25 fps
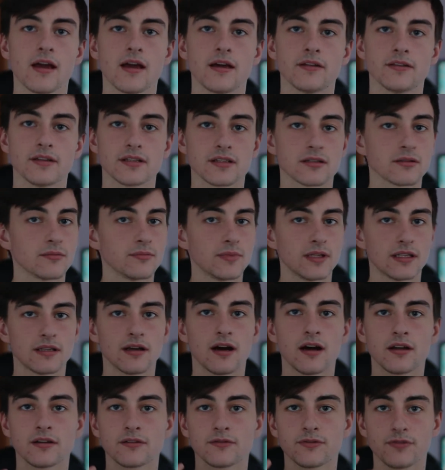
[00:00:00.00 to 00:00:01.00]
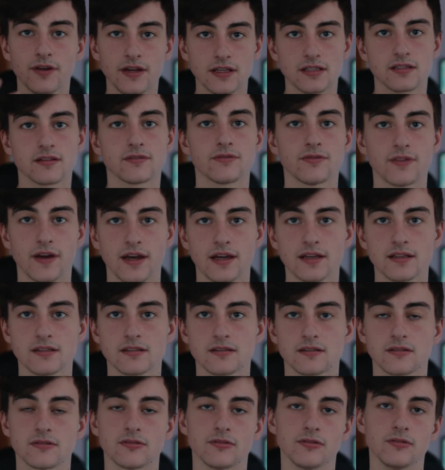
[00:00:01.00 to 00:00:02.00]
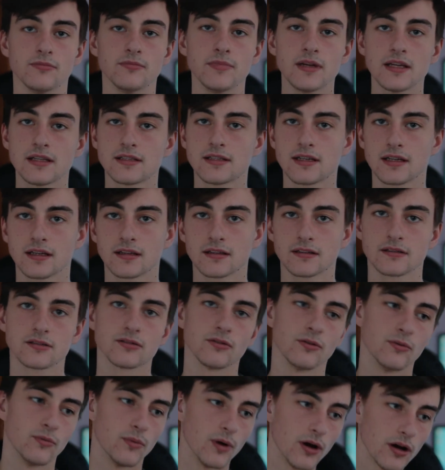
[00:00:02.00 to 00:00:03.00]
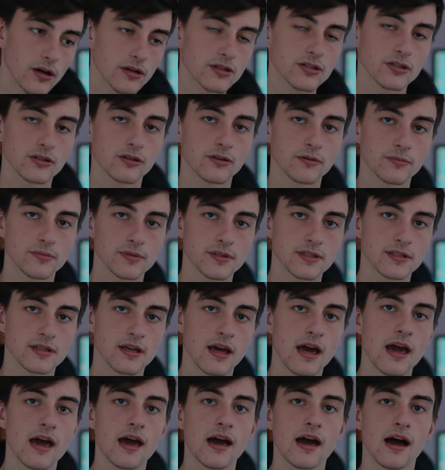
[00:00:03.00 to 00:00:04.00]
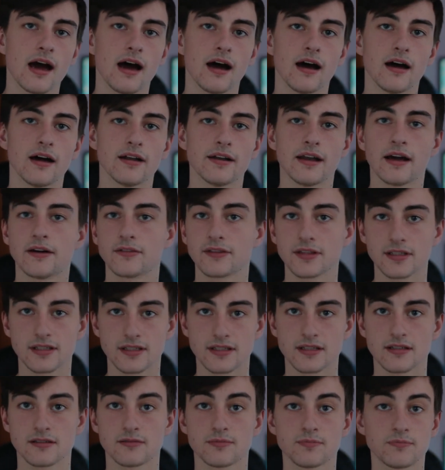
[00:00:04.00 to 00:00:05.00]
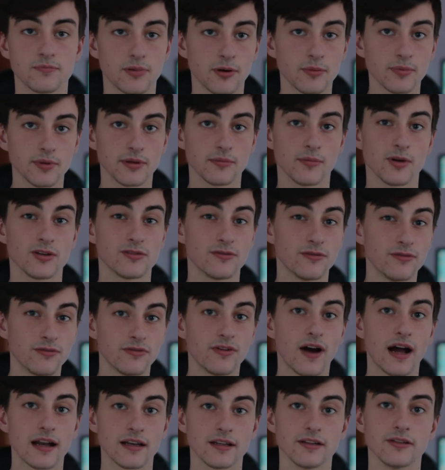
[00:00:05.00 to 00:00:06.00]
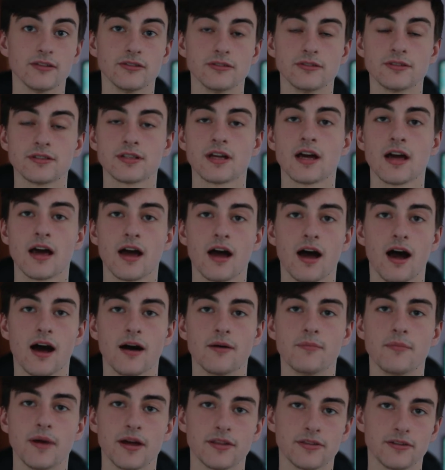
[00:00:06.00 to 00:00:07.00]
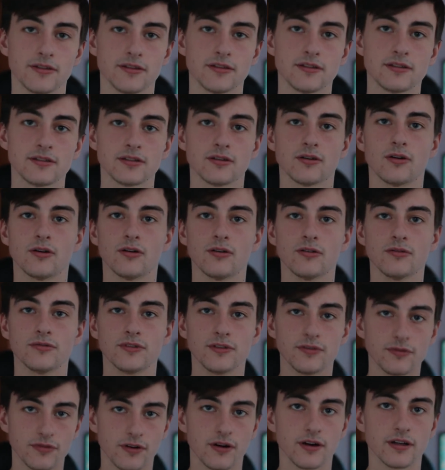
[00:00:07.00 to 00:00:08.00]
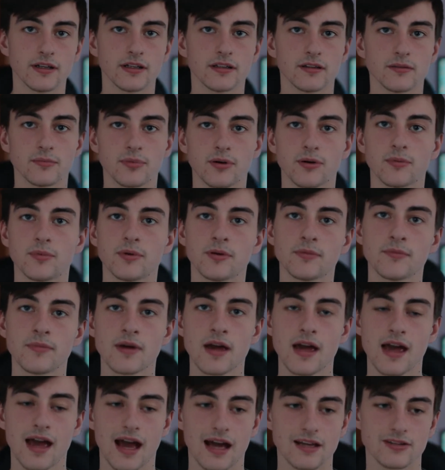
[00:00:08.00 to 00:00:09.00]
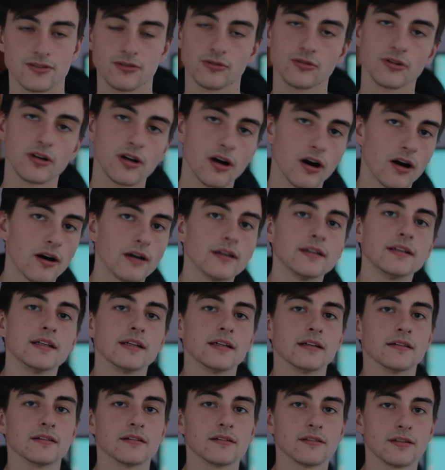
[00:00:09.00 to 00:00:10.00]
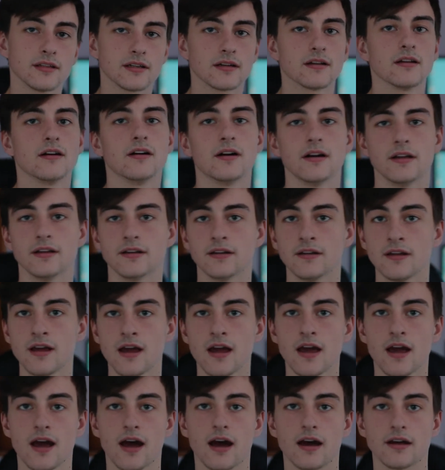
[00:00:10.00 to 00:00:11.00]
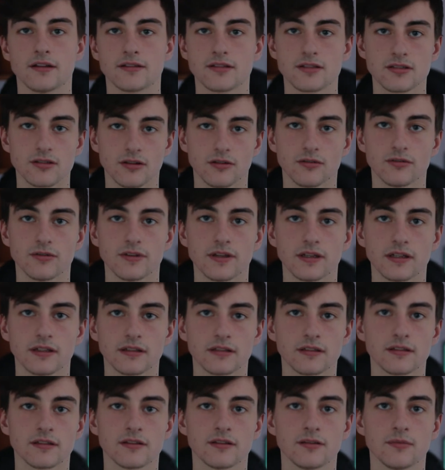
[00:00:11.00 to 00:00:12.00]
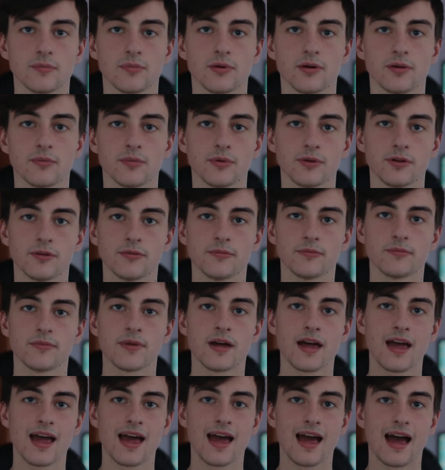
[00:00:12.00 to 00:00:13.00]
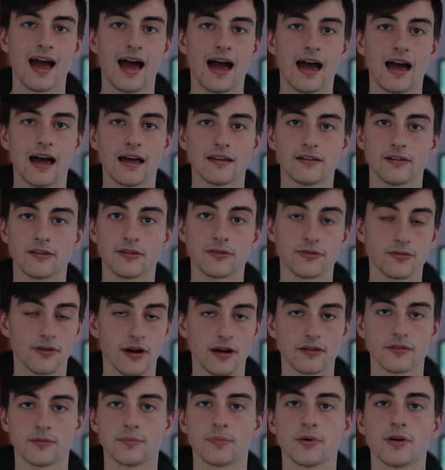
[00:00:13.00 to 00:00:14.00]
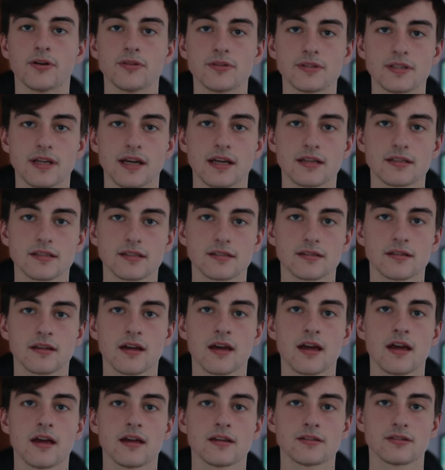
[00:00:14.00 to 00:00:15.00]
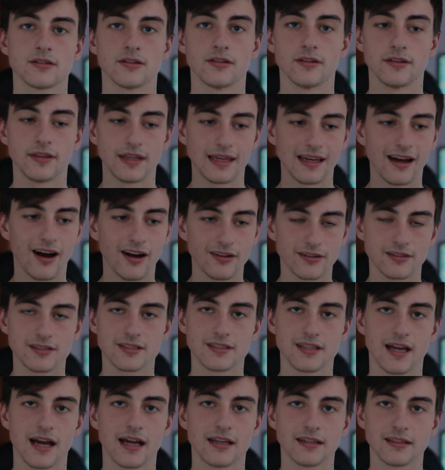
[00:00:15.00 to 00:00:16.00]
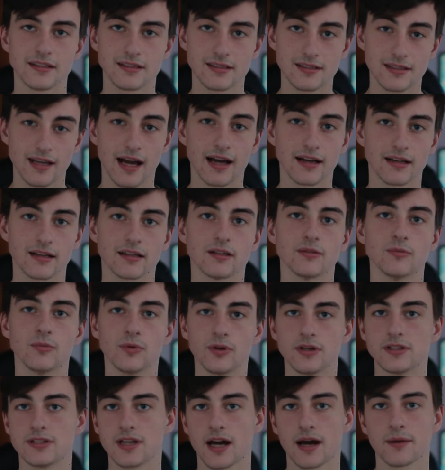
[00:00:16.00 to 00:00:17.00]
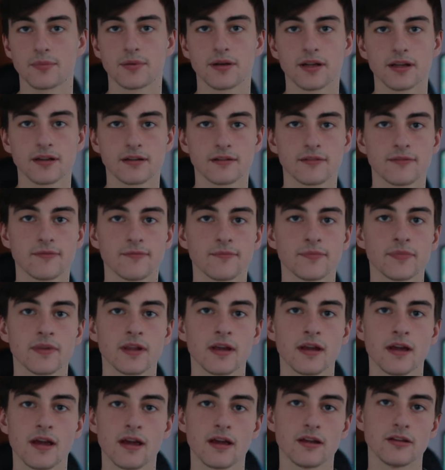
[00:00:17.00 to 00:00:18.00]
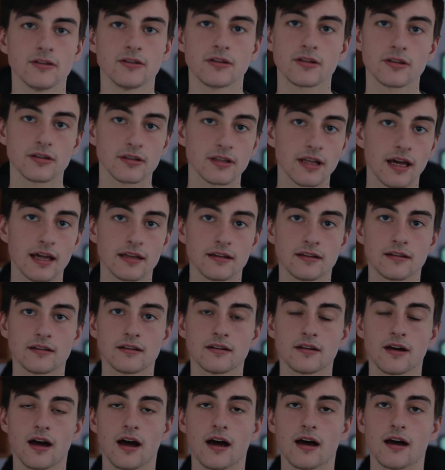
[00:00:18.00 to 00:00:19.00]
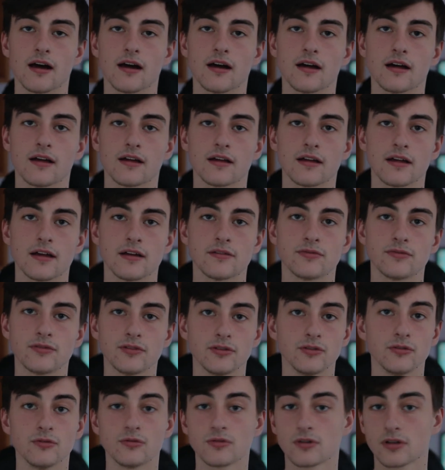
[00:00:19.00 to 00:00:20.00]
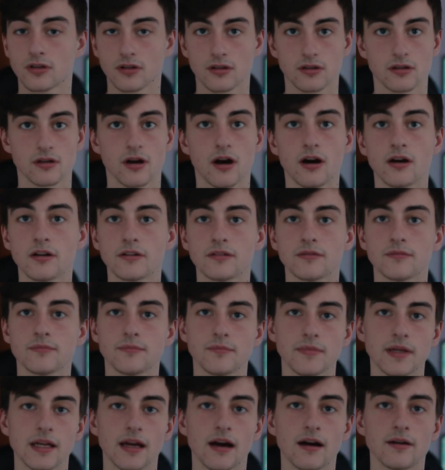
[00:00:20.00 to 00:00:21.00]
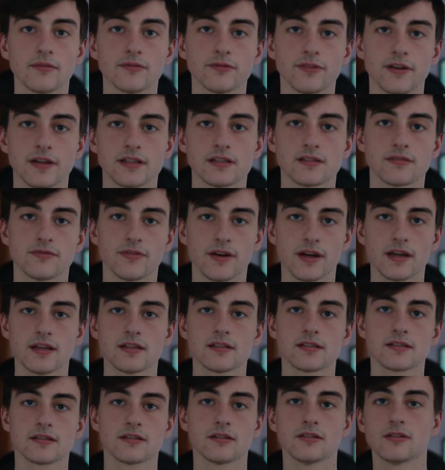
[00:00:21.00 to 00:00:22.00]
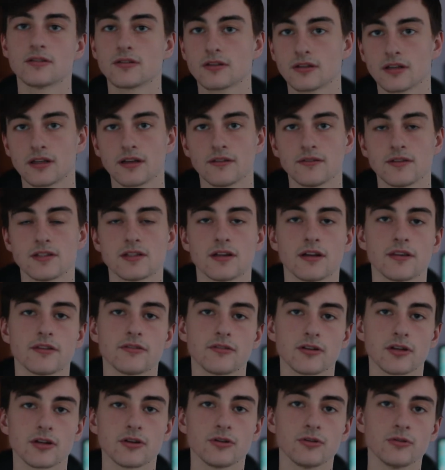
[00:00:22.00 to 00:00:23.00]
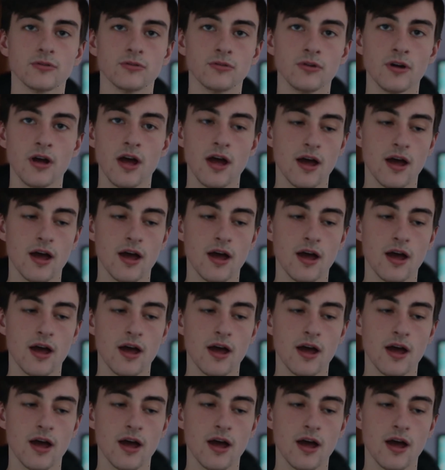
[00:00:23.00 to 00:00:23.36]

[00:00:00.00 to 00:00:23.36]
This can be done face-to-face through meetings or workshops. Now this is probably the most valued method of defining the problem, as you're guiding the client to solving the problem and throughout the process so that they understand exactly what is happening. You can then, if you can't meet up face-to-face, you can give each other a call.